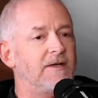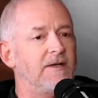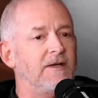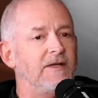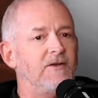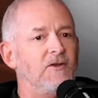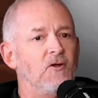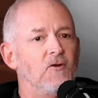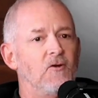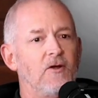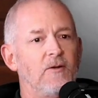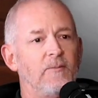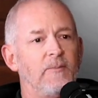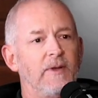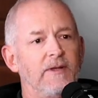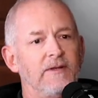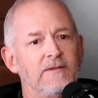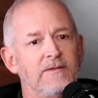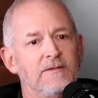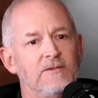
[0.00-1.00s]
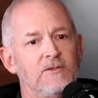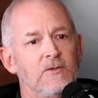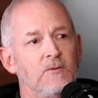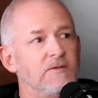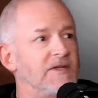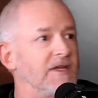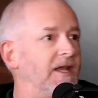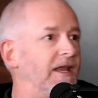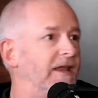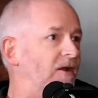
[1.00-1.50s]
in Europe and New
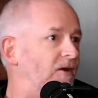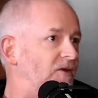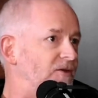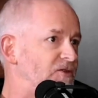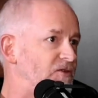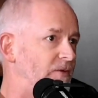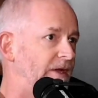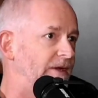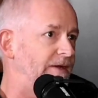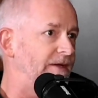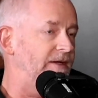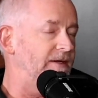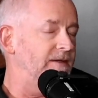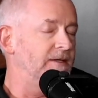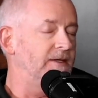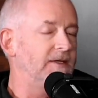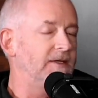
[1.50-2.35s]
Zealand, Australia.